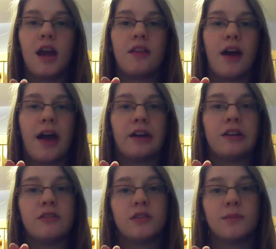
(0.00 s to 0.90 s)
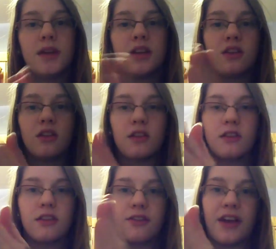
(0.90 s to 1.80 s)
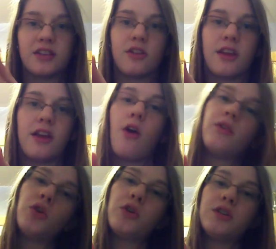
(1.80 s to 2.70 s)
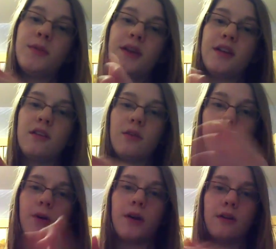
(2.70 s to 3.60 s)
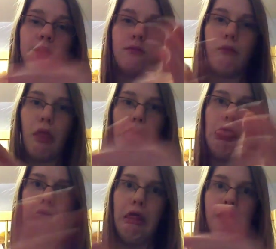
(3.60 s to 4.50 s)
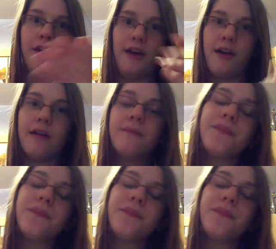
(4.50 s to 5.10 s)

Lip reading: and the higher you speak, the faster they go, and the lower you speak, the more they are.